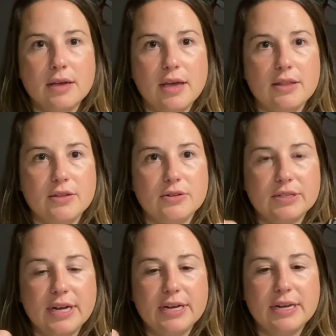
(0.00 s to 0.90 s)
and then you
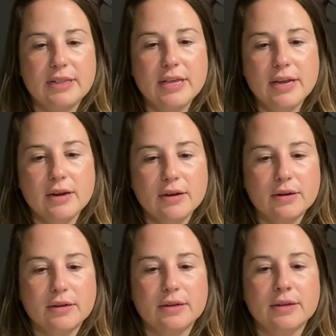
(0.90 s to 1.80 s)
slide it in
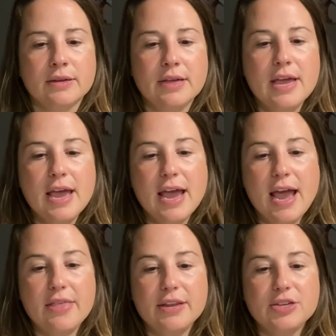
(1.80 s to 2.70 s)
there.
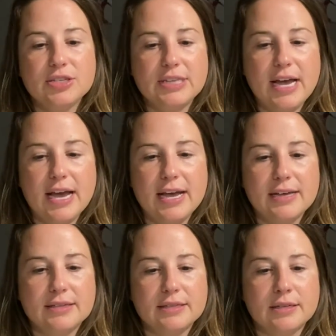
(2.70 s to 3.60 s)
And then it just
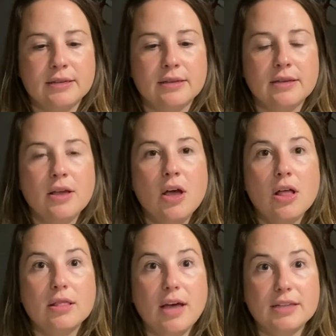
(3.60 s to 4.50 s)
has
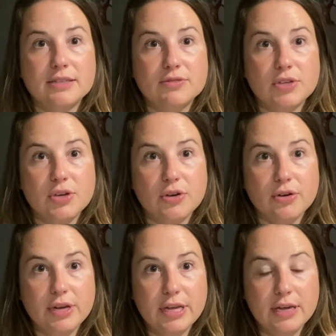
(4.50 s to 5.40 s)
lots of
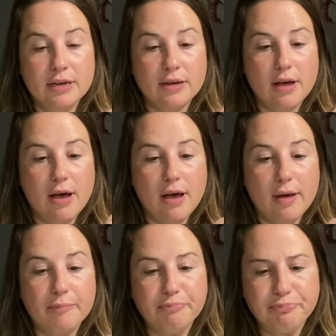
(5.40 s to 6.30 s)
security
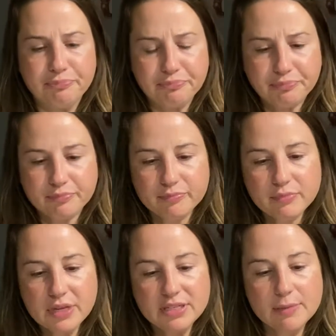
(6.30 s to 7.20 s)
um,
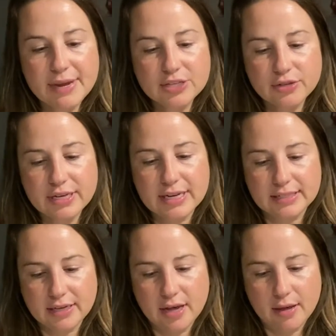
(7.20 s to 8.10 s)
to make sure that it
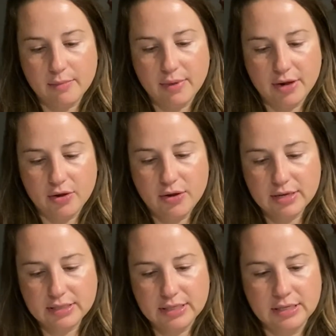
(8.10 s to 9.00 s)
doesn't come
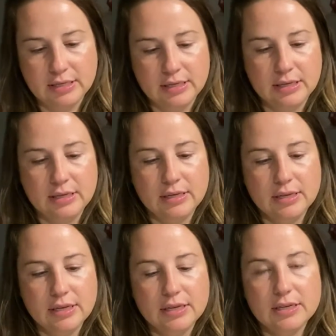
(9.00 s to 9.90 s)
unhooked.
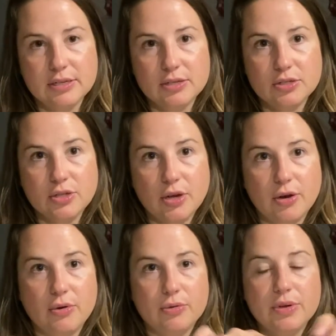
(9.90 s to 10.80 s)

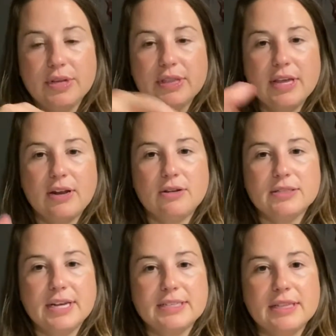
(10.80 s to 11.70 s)
So that all
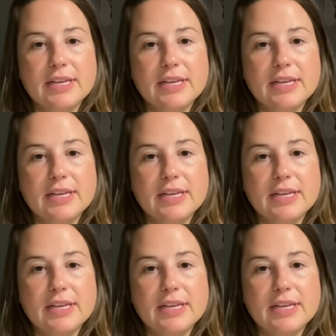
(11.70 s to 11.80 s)
slides in